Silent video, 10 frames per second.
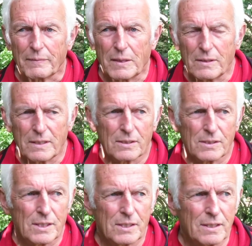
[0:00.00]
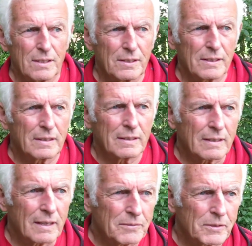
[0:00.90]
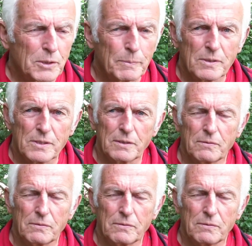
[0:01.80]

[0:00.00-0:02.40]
The only consistent thing I've experienced